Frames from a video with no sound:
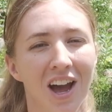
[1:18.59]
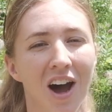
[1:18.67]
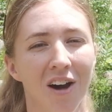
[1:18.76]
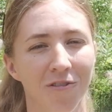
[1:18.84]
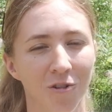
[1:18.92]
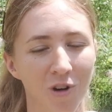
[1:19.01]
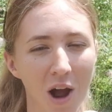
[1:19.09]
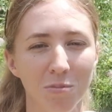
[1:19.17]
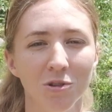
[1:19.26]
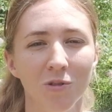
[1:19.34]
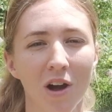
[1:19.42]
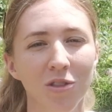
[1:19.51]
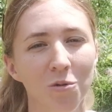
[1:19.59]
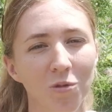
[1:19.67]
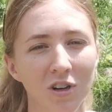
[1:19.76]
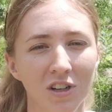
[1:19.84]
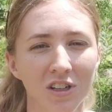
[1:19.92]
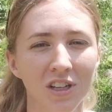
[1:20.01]
of crops around the
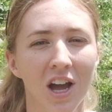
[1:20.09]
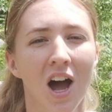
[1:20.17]
world